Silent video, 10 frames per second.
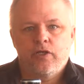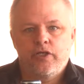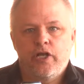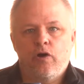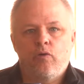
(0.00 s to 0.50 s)

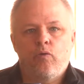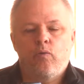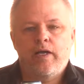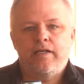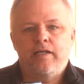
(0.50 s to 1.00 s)
You know,
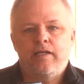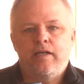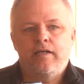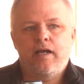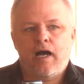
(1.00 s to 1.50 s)
when
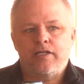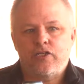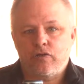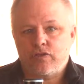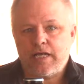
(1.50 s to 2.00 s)
God
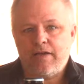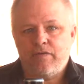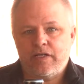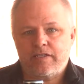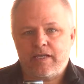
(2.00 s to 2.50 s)
chose
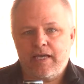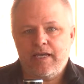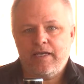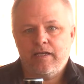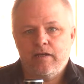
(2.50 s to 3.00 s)
David as
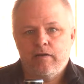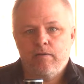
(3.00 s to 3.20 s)
king,